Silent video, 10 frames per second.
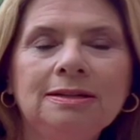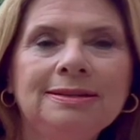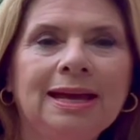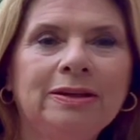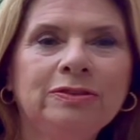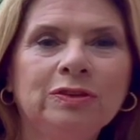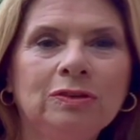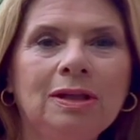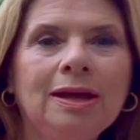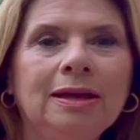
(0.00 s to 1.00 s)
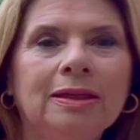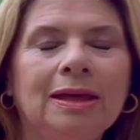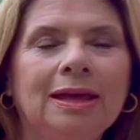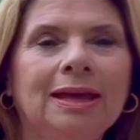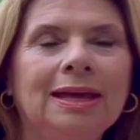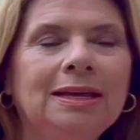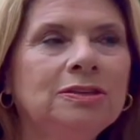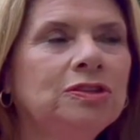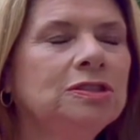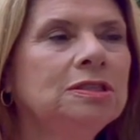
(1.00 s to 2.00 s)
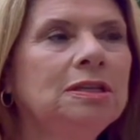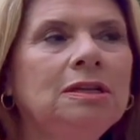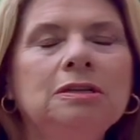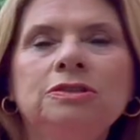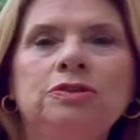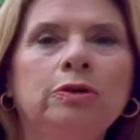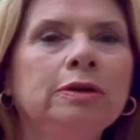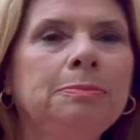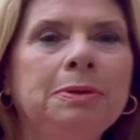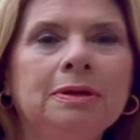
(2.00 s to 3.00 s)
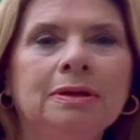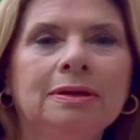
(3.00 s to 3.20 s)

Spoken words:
towns are like, it's just little storybook